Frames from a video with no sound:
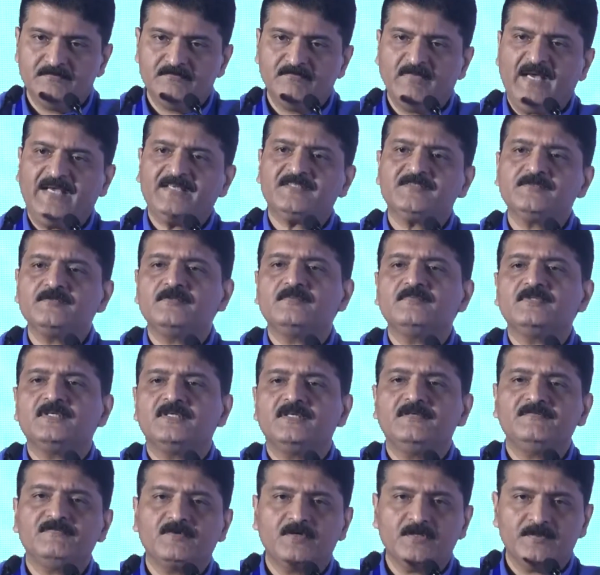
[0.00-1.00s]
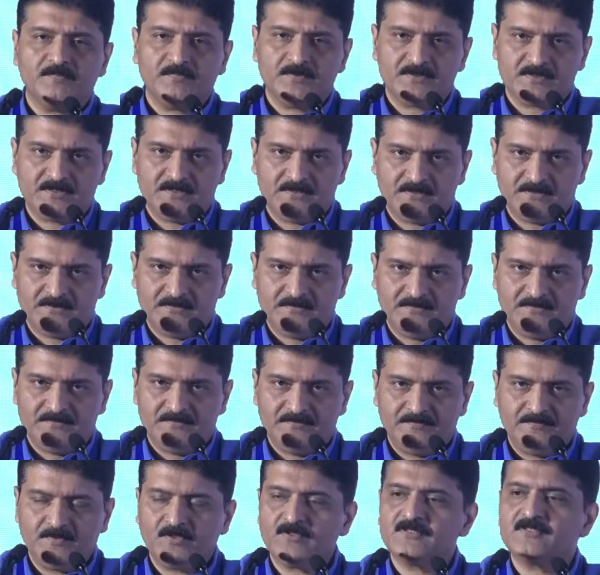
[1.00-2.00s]
Maximum 30-40%.
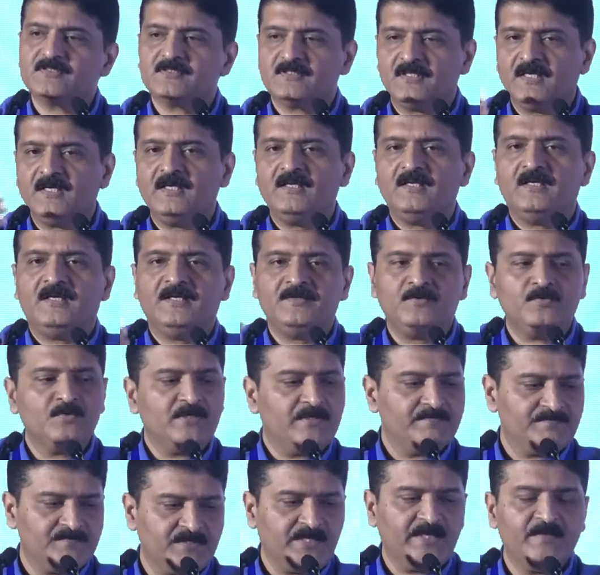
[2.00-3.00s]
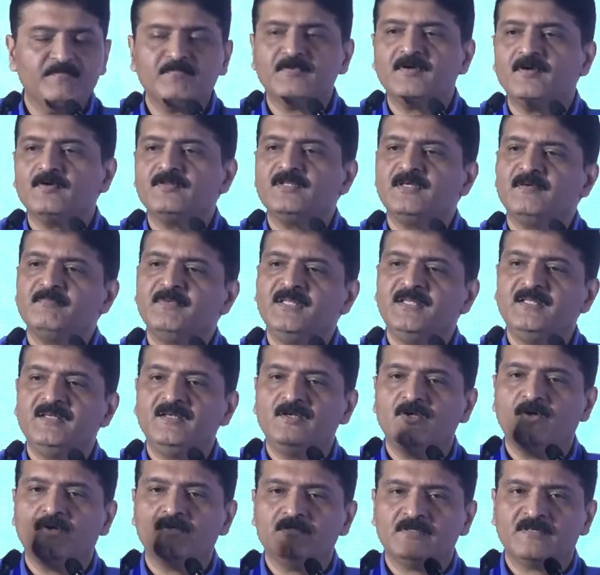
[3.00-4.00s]
Because I don't have time now, there are many
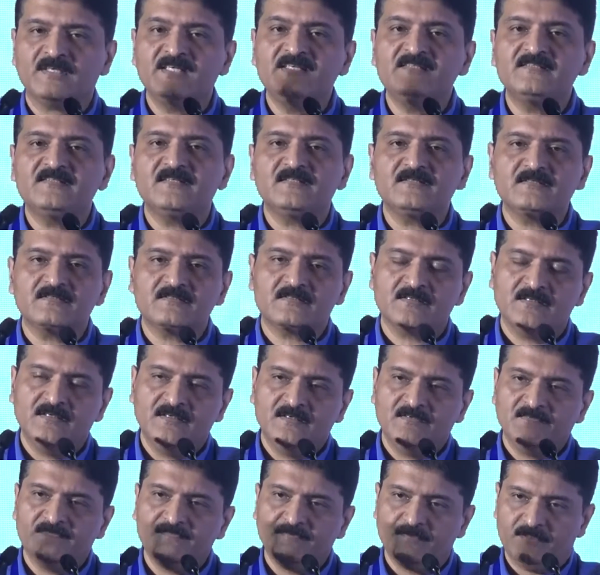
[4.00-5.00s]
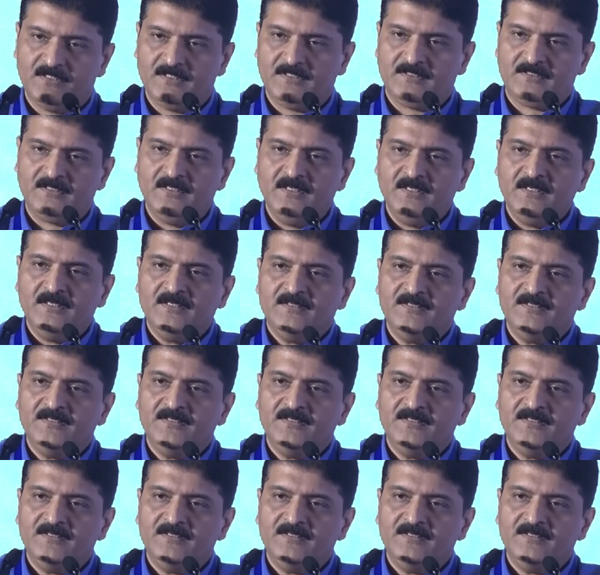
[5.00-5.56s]
reasons for that.